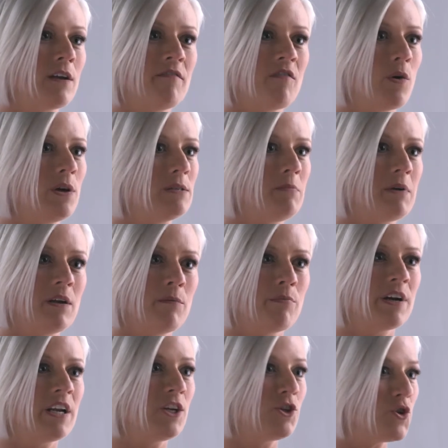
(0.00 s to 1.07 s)
I've always been
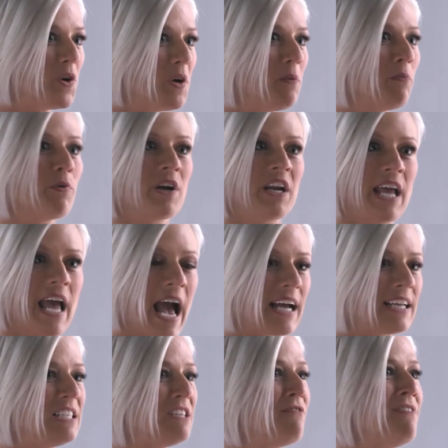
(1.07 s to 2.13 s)
pretty trim, pretty
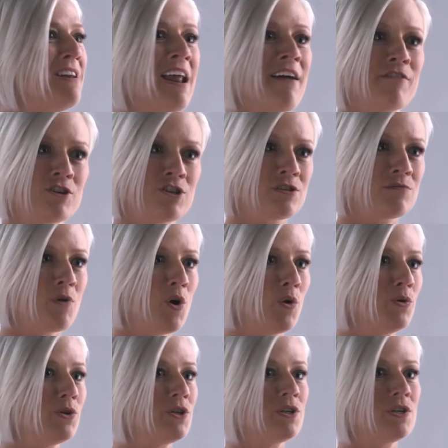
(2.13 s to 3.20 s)
active, never
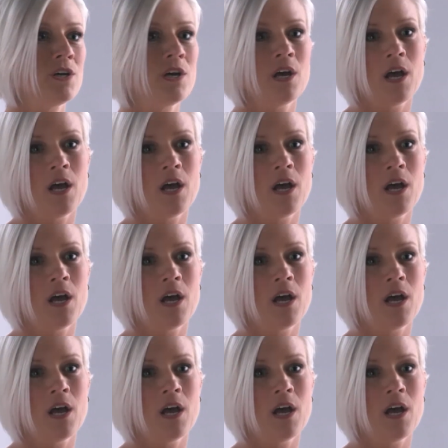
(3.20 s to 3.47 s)
smoked,